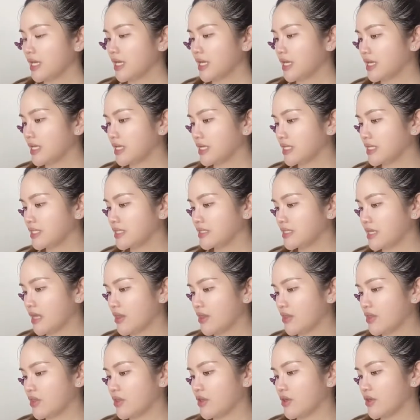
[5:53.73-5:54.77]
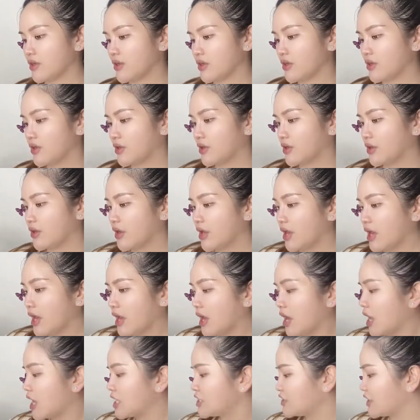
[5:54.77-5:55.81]
is the
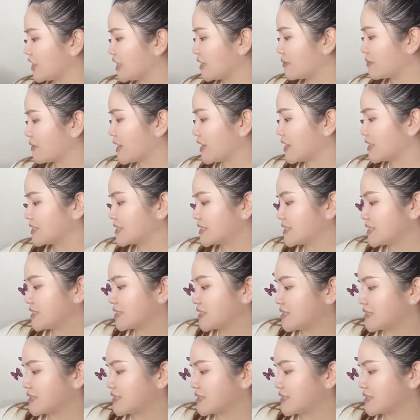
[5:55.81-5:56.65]
hydrating mask.